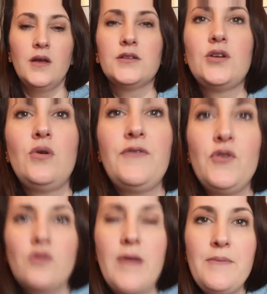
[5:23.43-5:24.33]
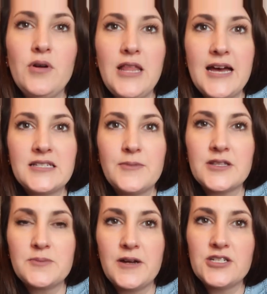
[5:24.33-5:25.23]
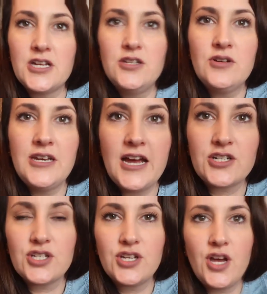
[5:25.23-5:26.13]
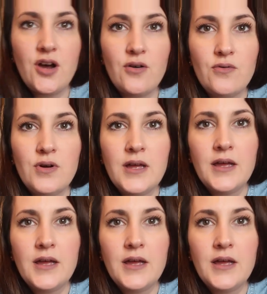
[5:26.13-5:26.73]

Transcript: So if you remember last month's budget, and you can actually go